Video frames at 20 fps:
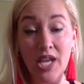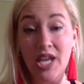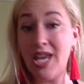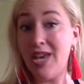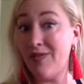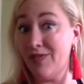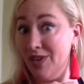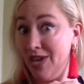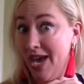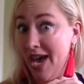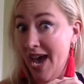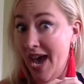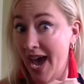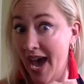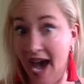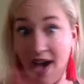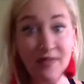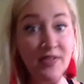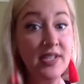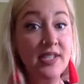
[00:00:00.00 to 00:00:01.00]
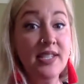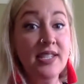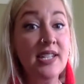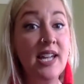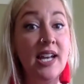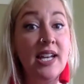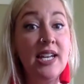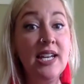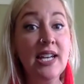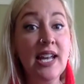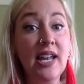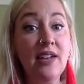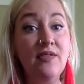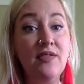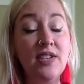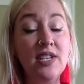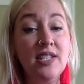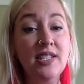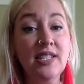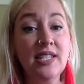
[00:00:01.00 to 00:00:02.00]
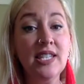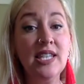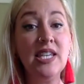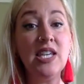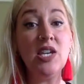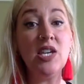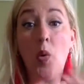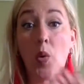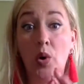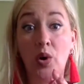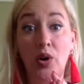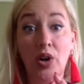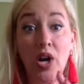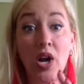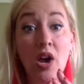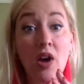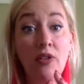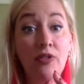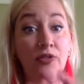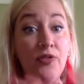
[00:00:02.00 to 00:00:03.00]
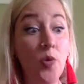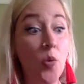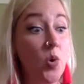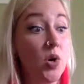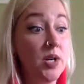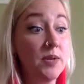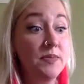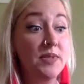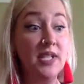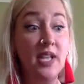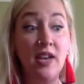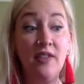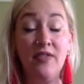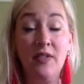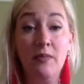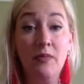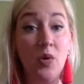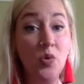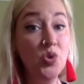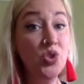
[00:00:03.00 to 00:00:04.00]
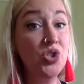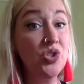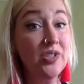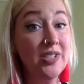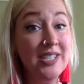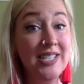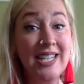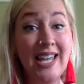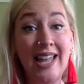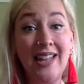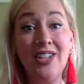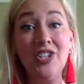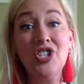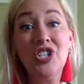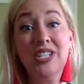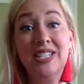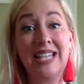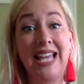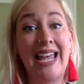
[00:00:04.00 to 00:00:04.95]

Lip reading: If you haven't studied NVC or forms of emotional intelligence,